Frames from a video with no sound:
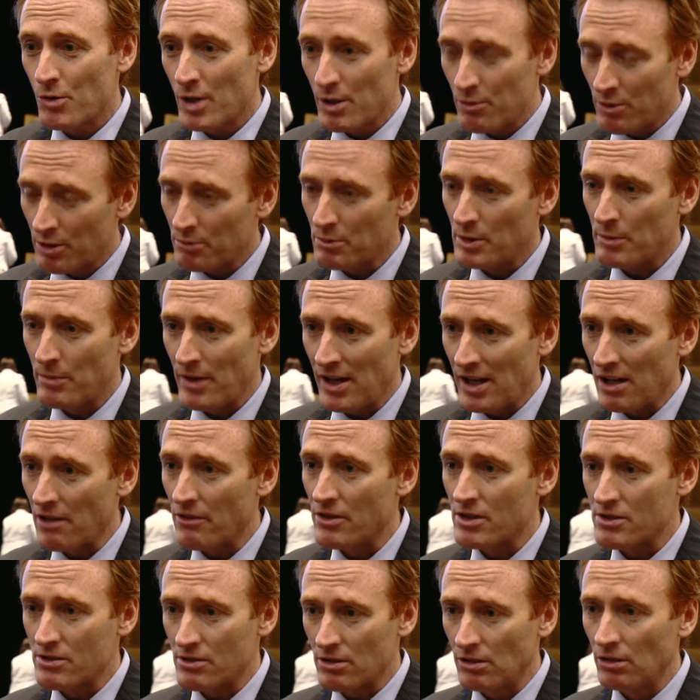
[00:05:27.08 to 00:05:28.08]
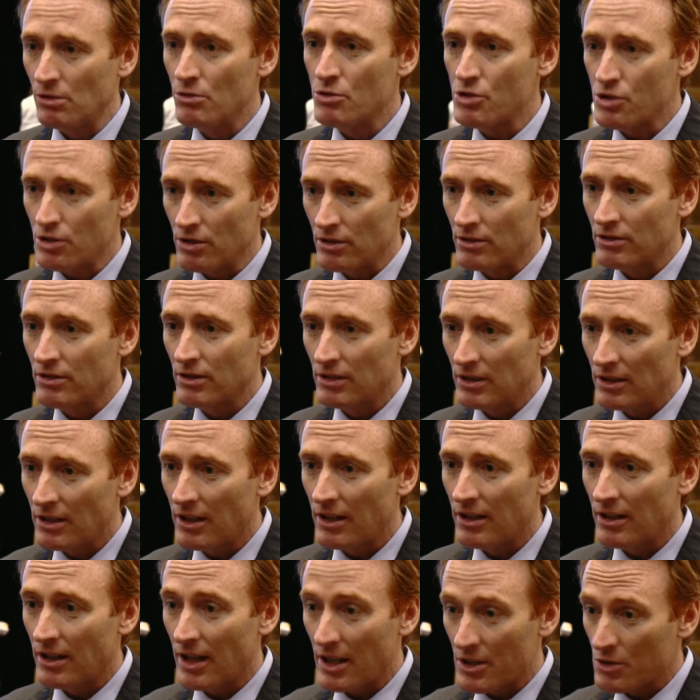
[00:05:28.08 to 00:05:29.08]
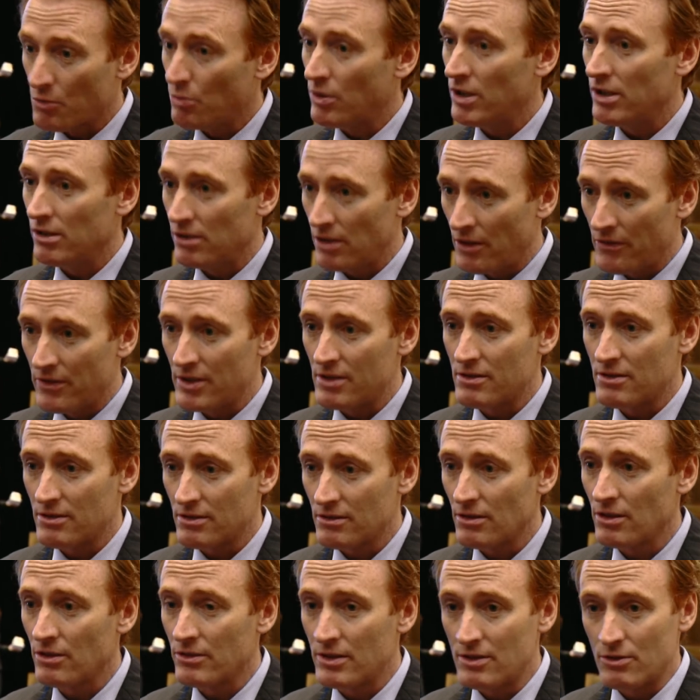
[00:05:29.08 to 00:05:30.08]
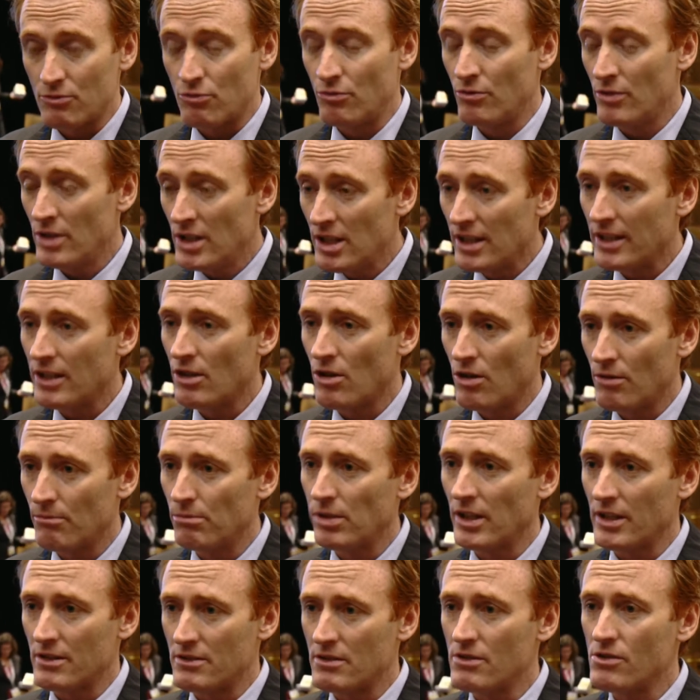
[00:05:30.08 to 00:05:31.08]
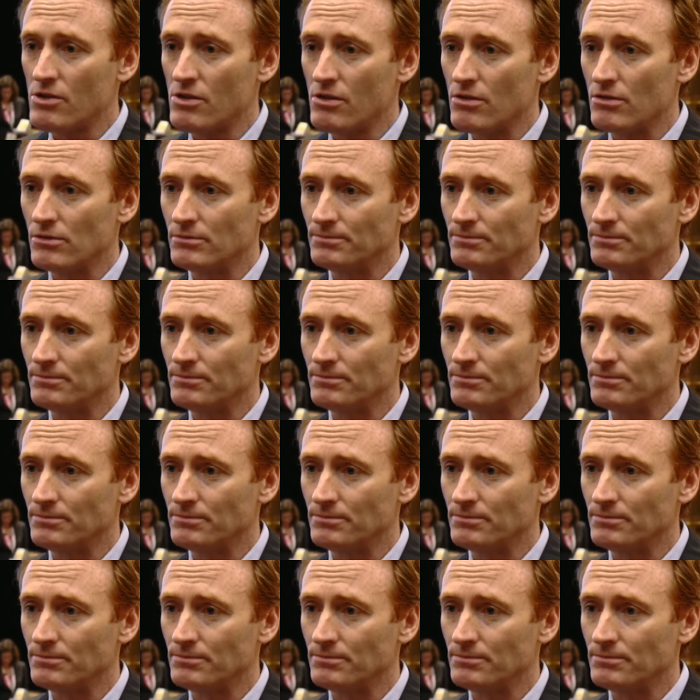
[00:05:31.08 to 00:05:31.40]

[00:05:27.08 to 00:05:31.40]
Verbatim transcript: We want to be part of the solution uh, as well on this, on this really complex issue.